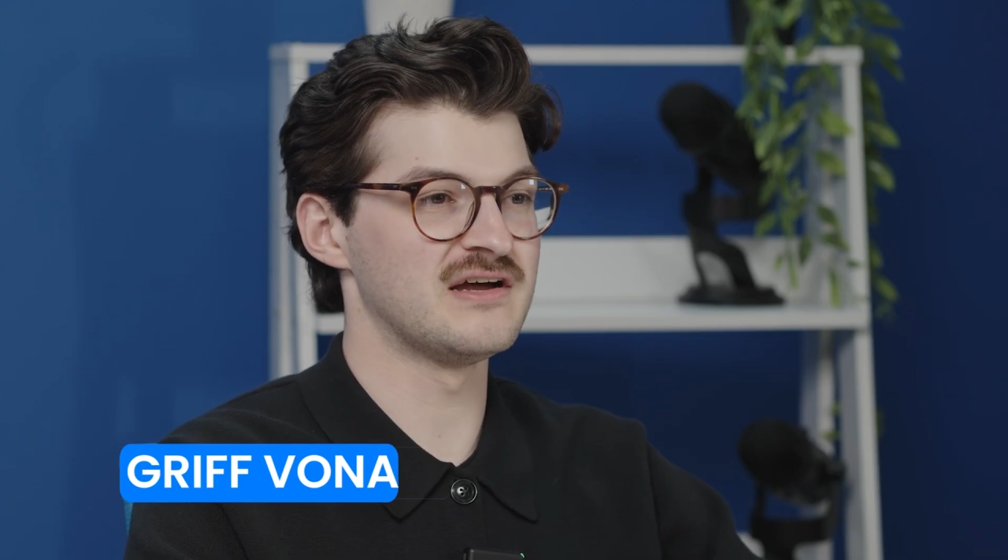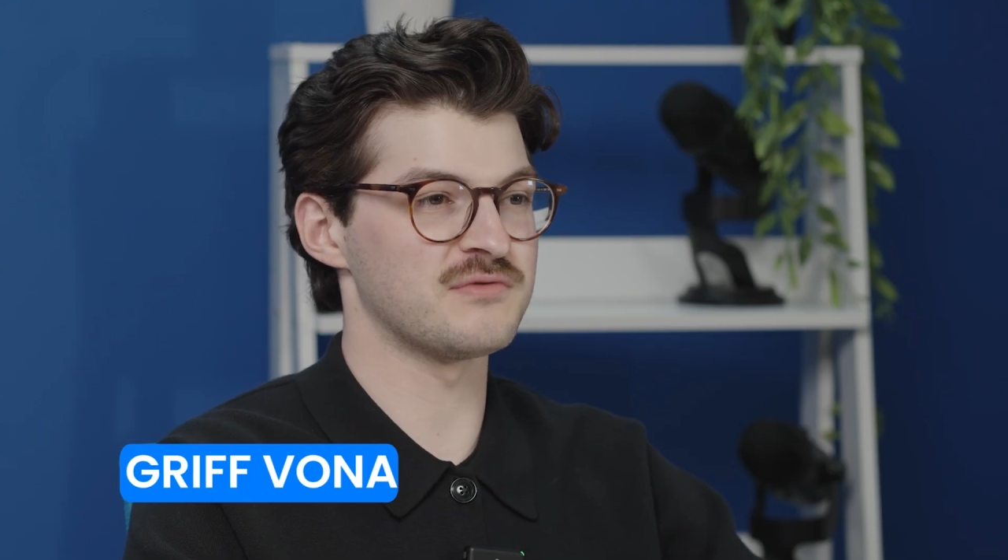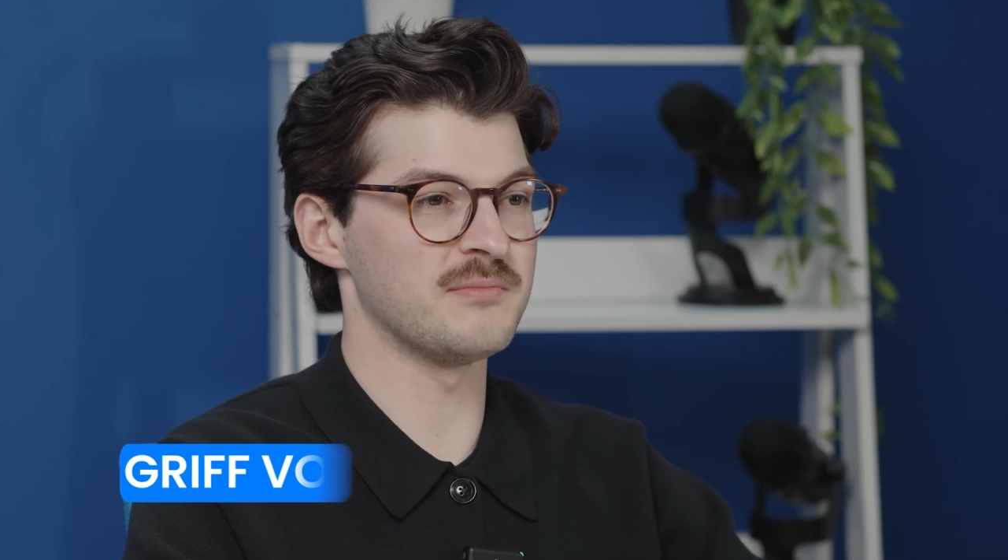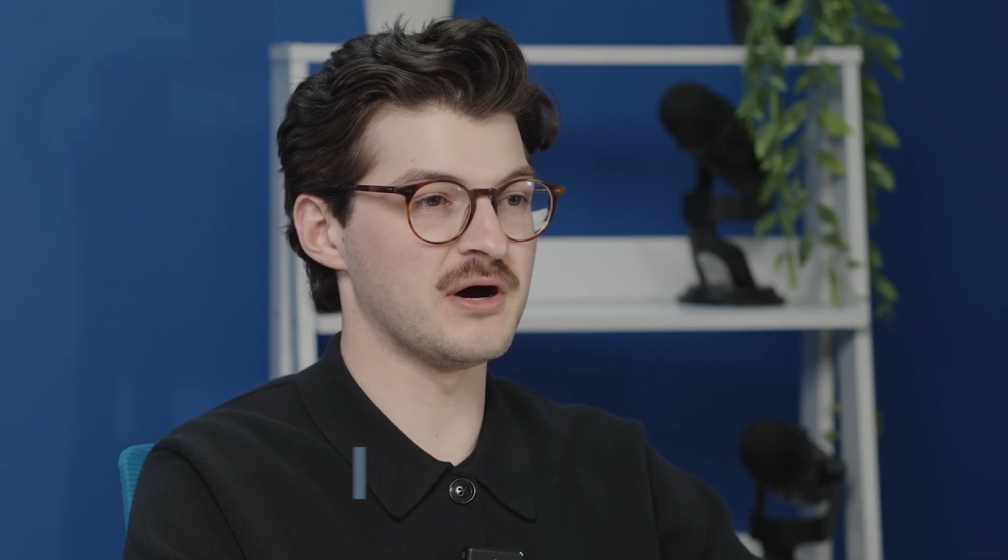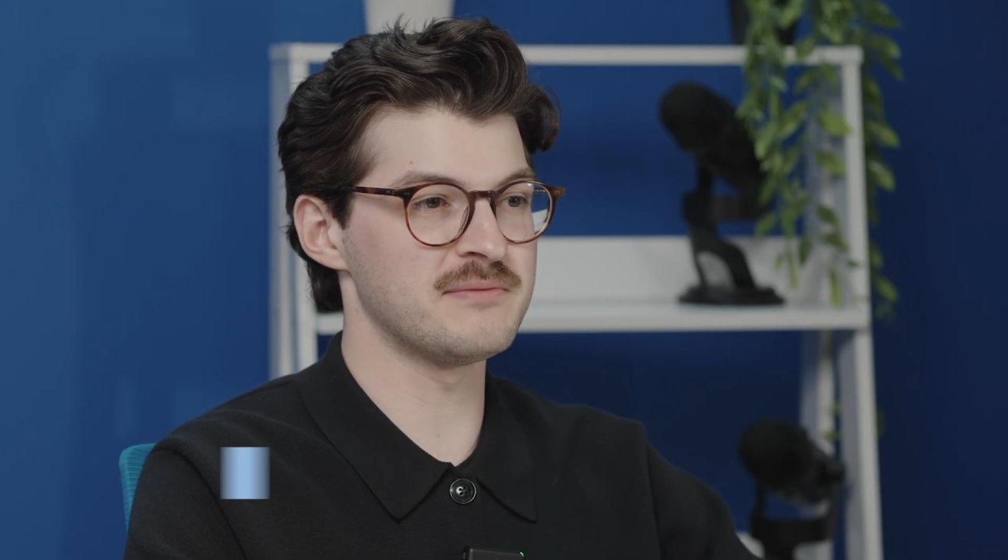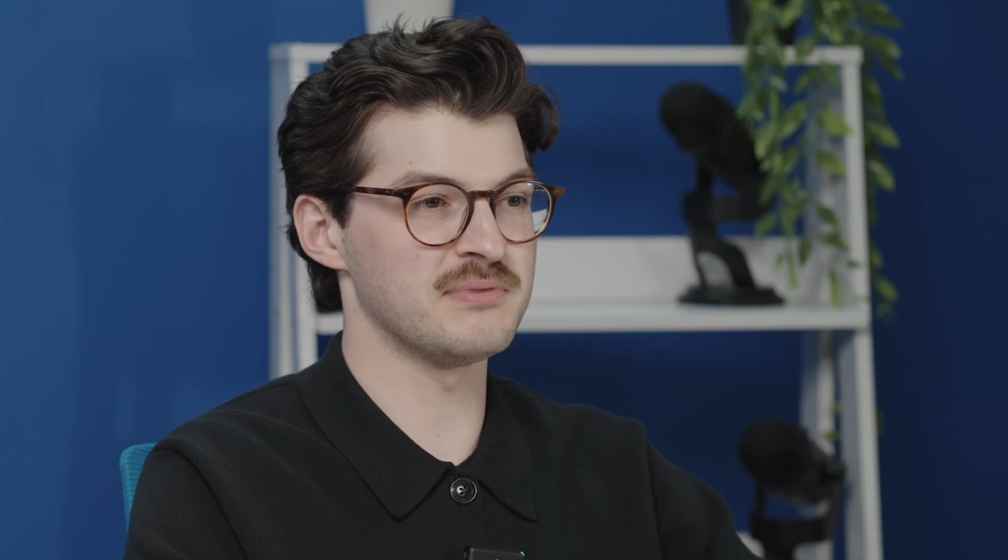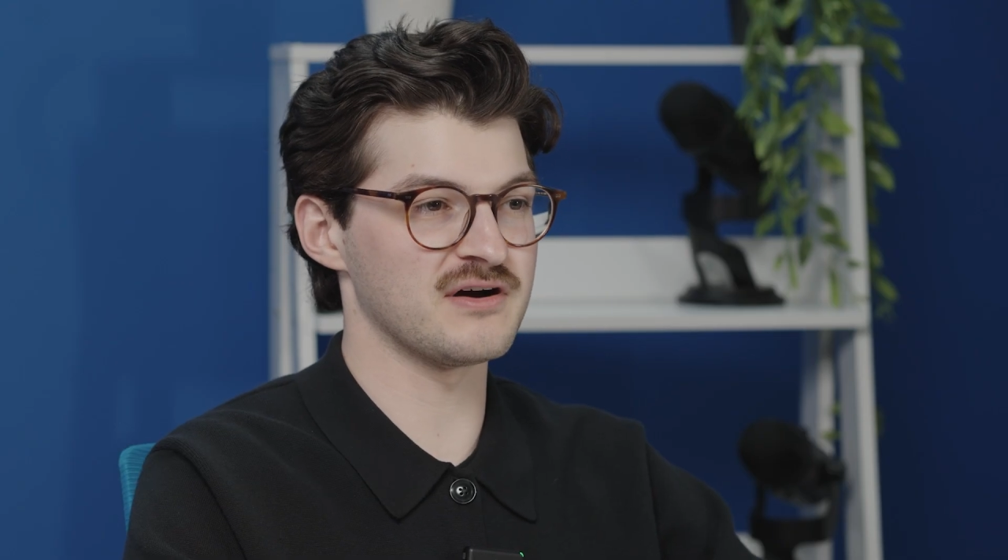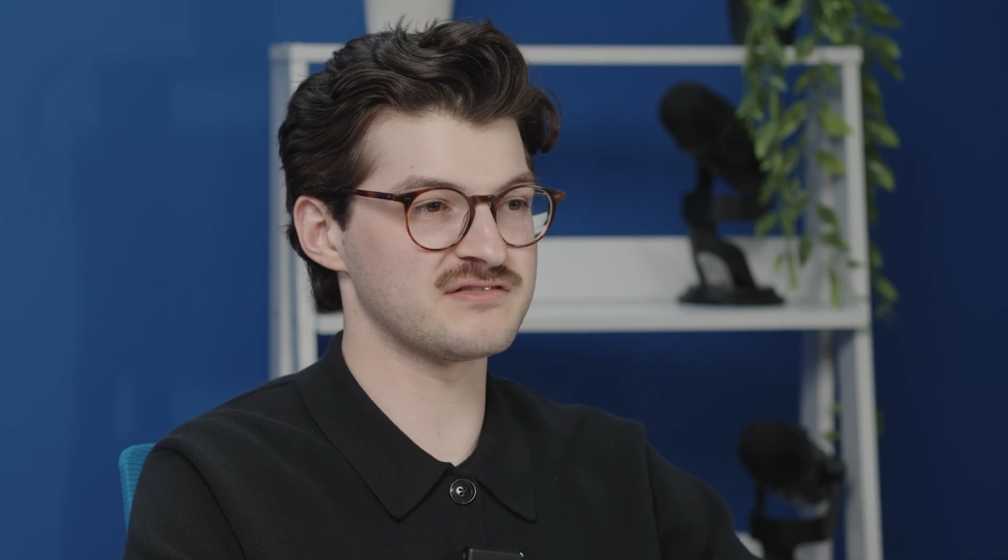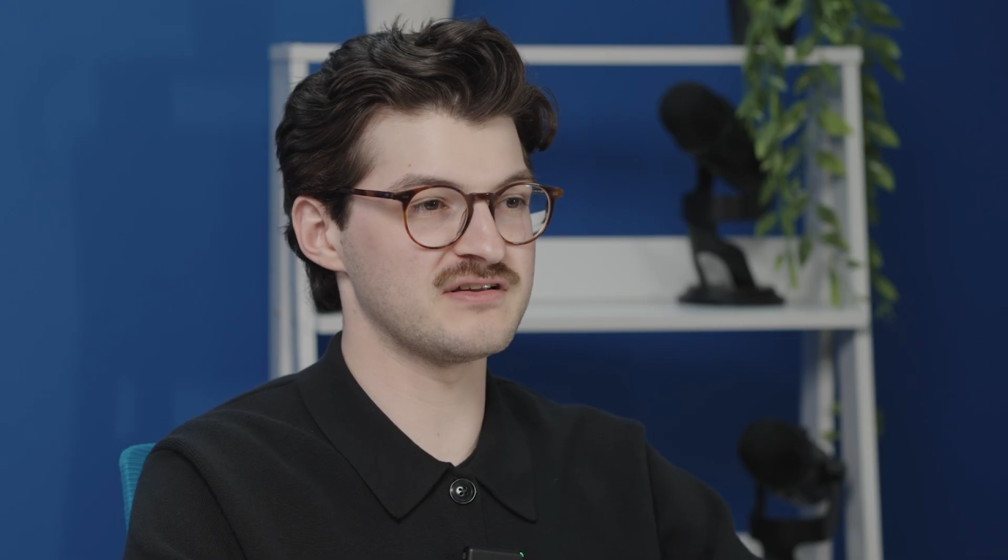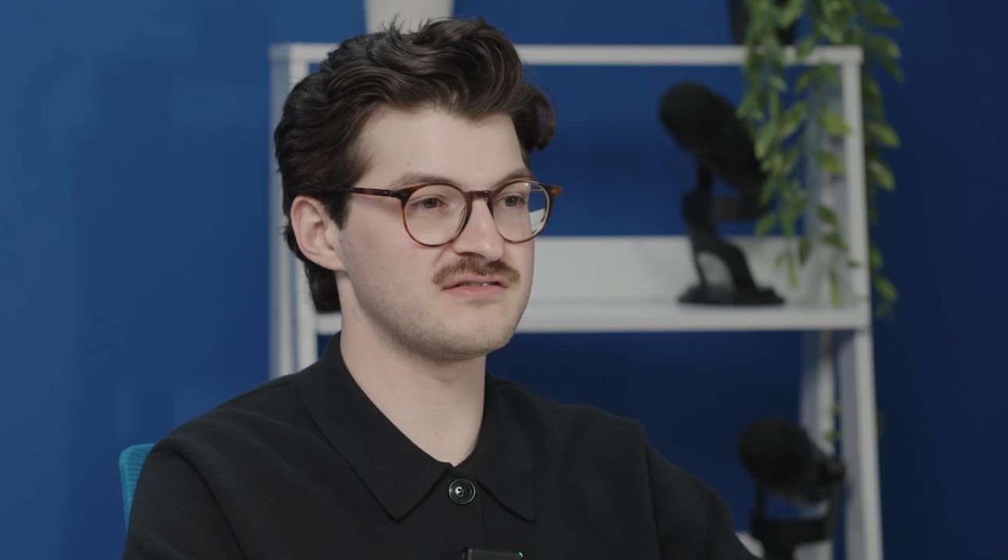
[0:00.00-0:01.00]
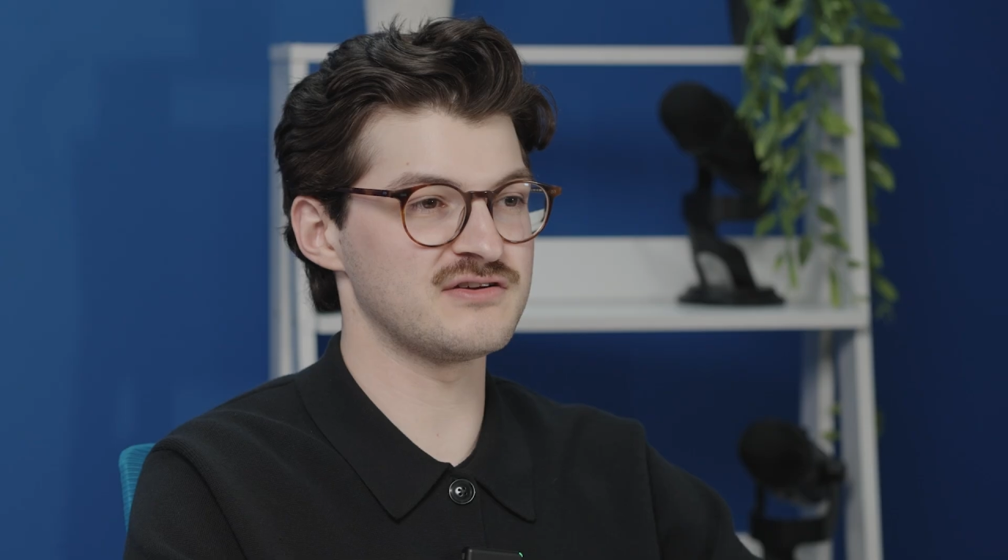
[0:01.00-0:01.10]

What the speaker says: from unboxing